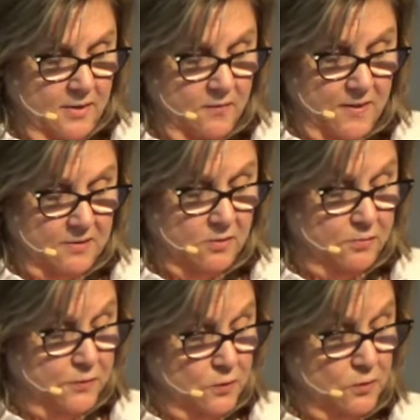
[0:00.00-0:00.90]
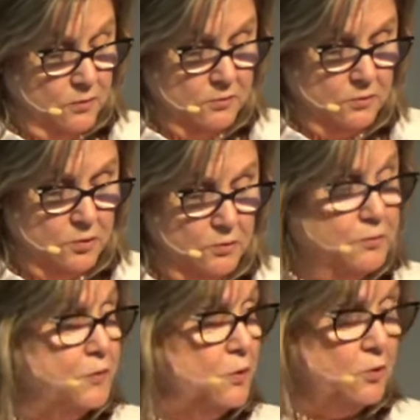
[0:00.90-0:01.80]
The vessel full, too
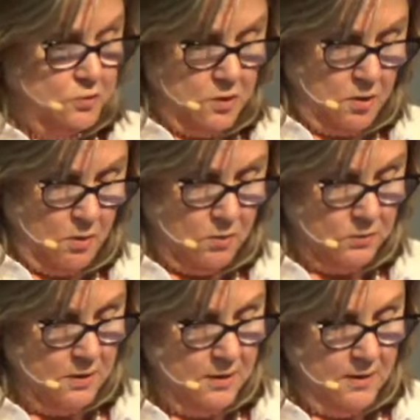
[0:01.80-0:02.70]
full to hold,